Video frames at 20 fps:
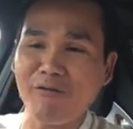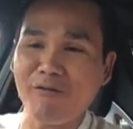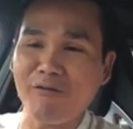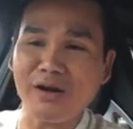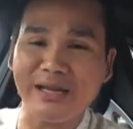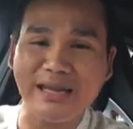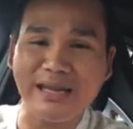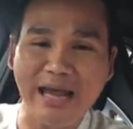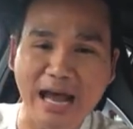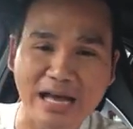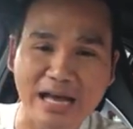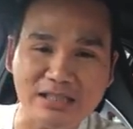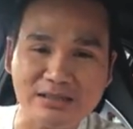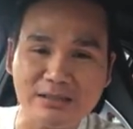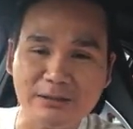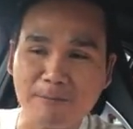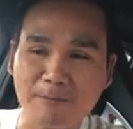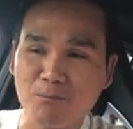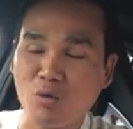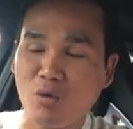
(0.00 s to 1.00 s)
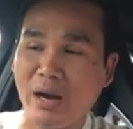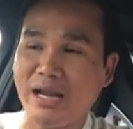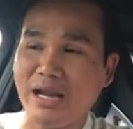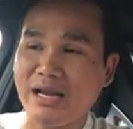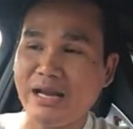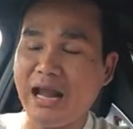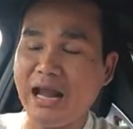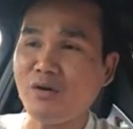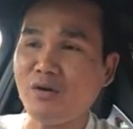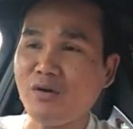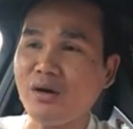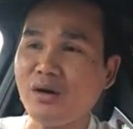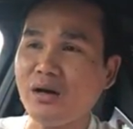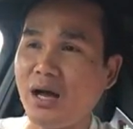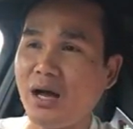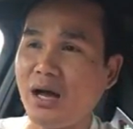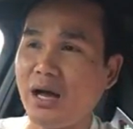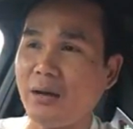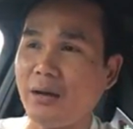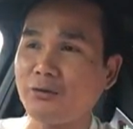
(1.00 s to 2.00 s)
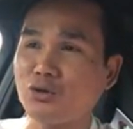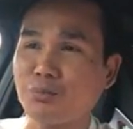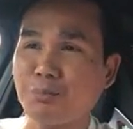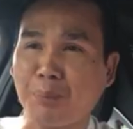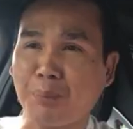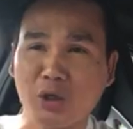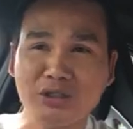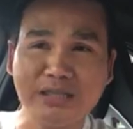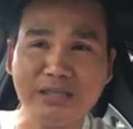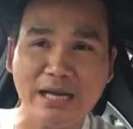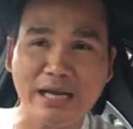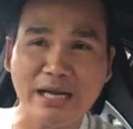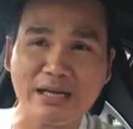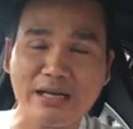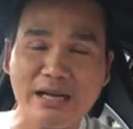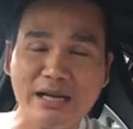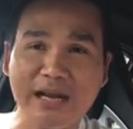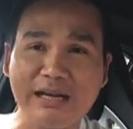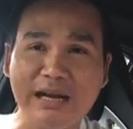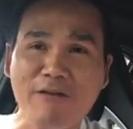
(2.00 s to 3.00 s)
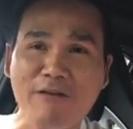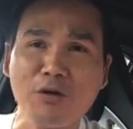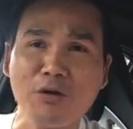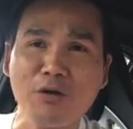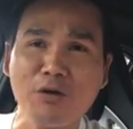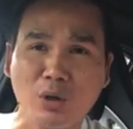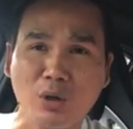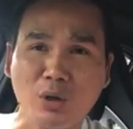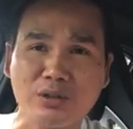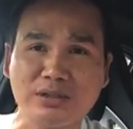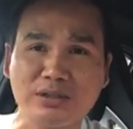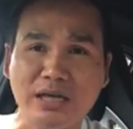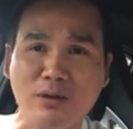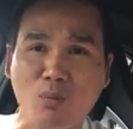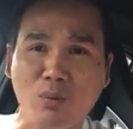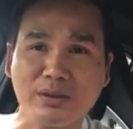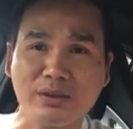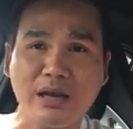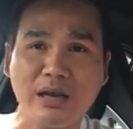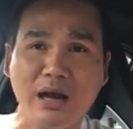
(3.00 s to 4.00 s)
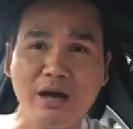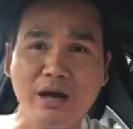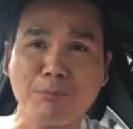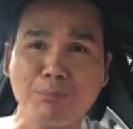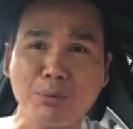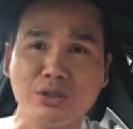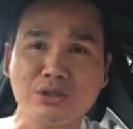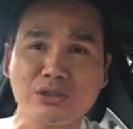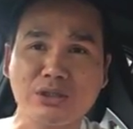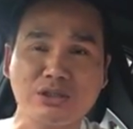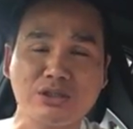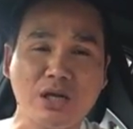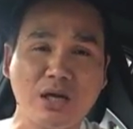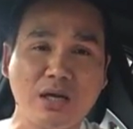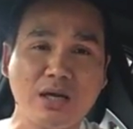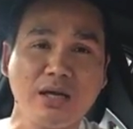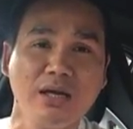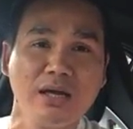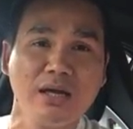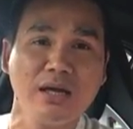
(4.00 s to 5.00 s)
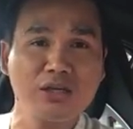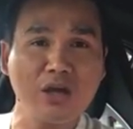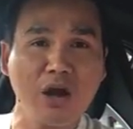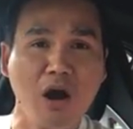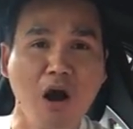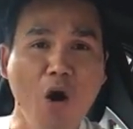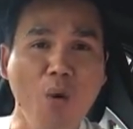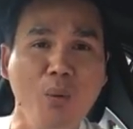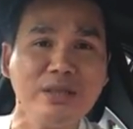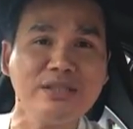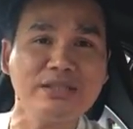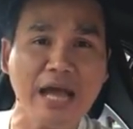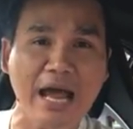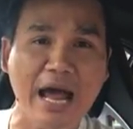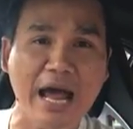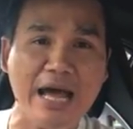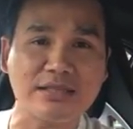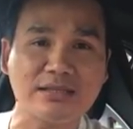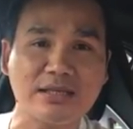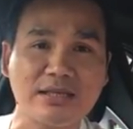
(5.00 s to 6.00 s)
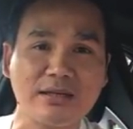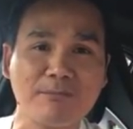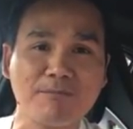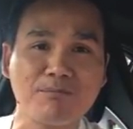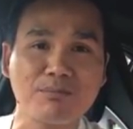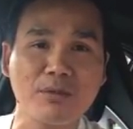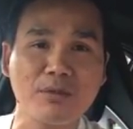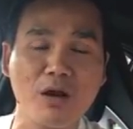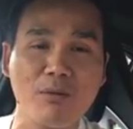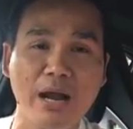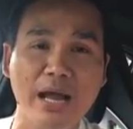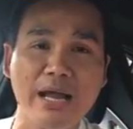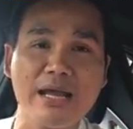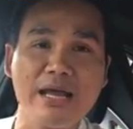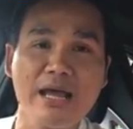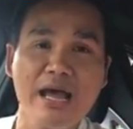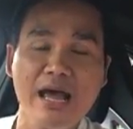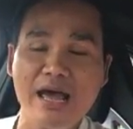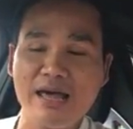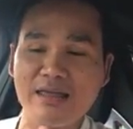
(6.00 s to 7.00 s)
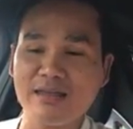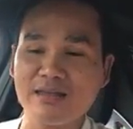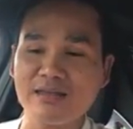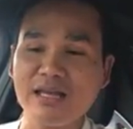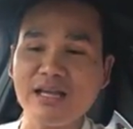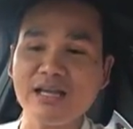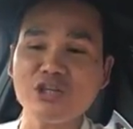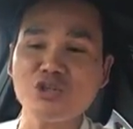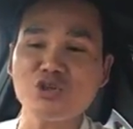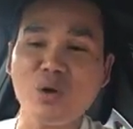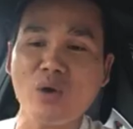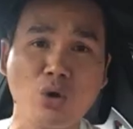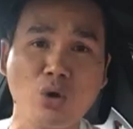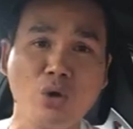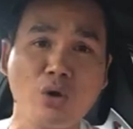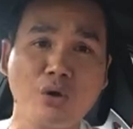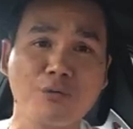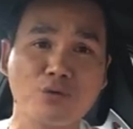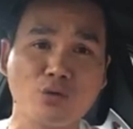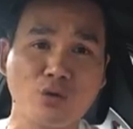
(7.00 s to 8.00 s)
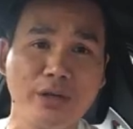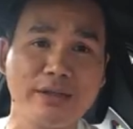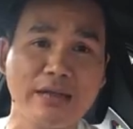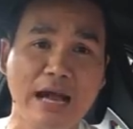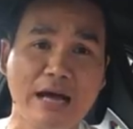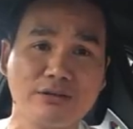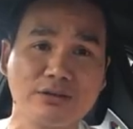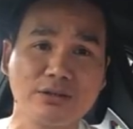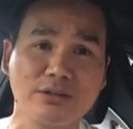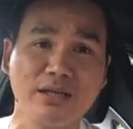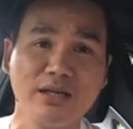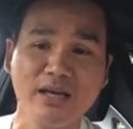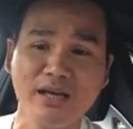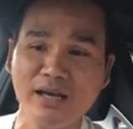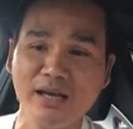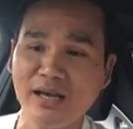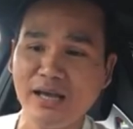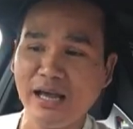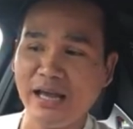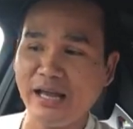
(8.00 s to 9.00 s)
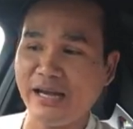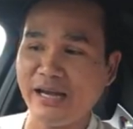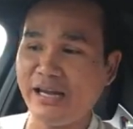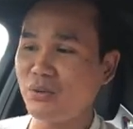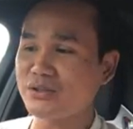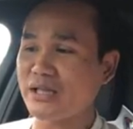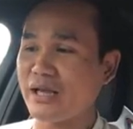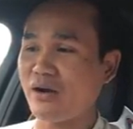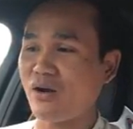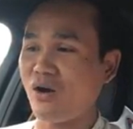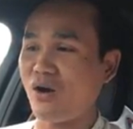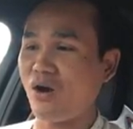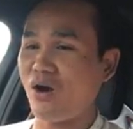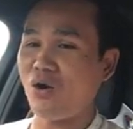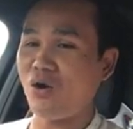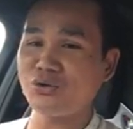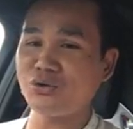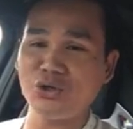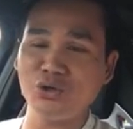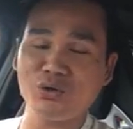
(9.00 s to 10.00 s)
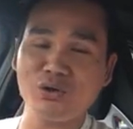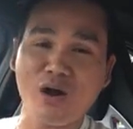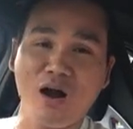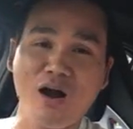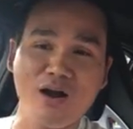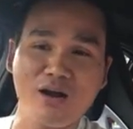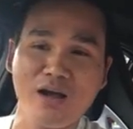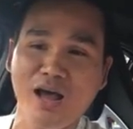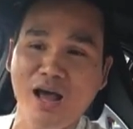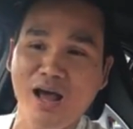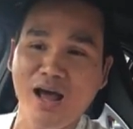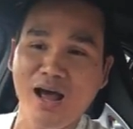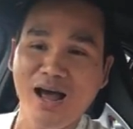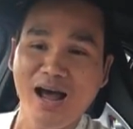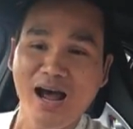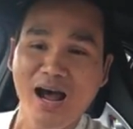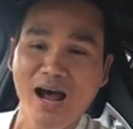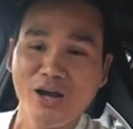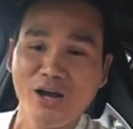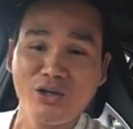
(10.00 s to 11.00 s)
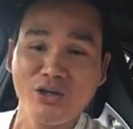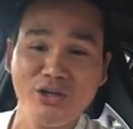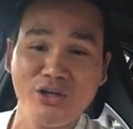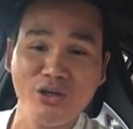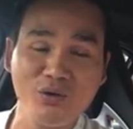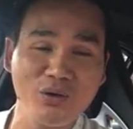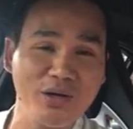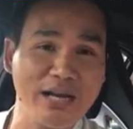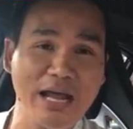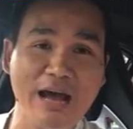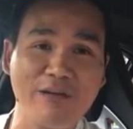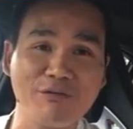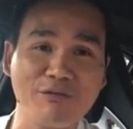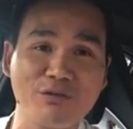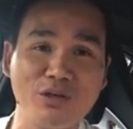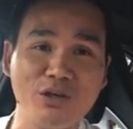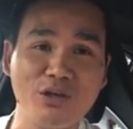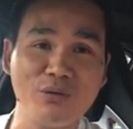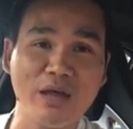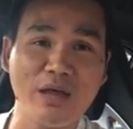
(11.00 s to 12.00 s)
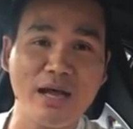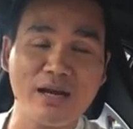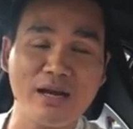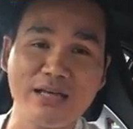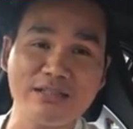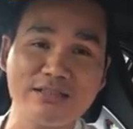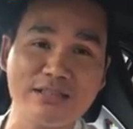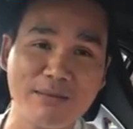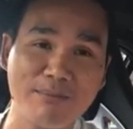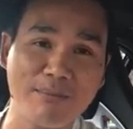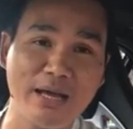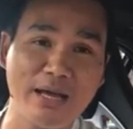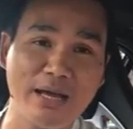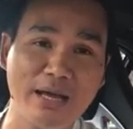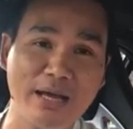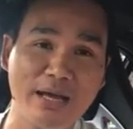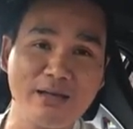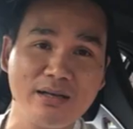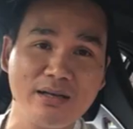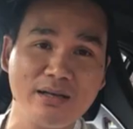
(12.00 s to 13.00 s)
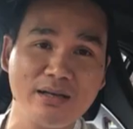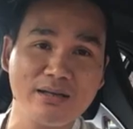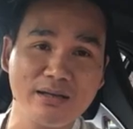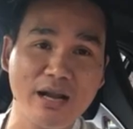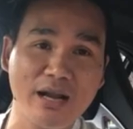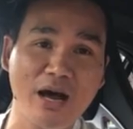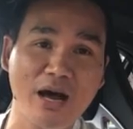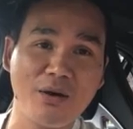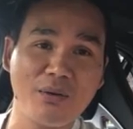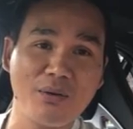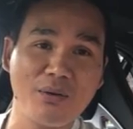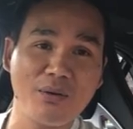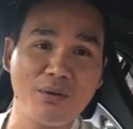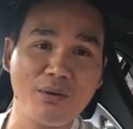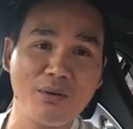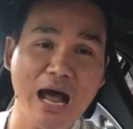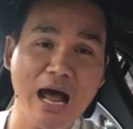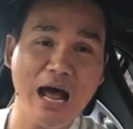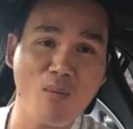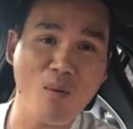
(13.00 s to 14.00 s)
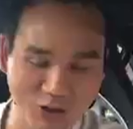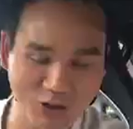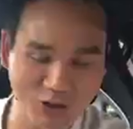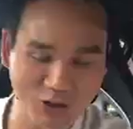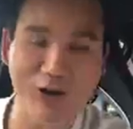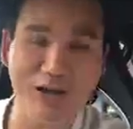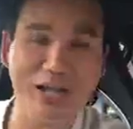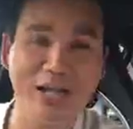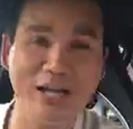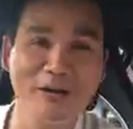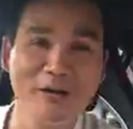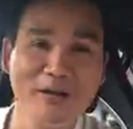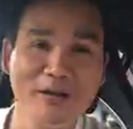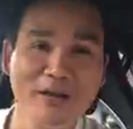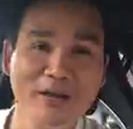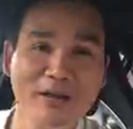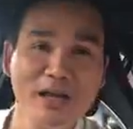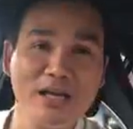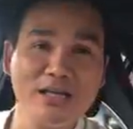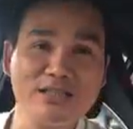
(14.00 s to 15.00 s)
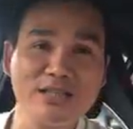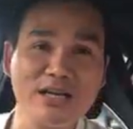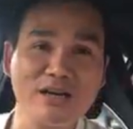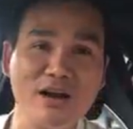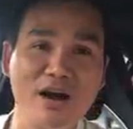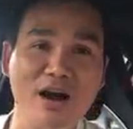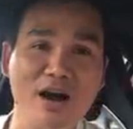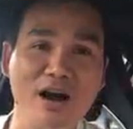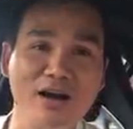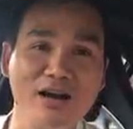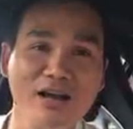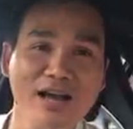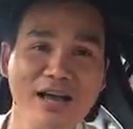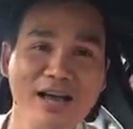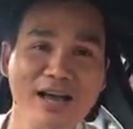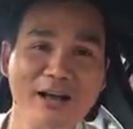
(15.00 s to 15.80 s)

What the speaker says: guess, right? Never predict. Yeah, never predict what the other person is gonna. Always ask. All right. And the thing is, you get a total of 3,000. And he was like, "Oh, dude, Khang, you didn't have to do that." I said, "Man, no, I want his car again." He said, "Khang,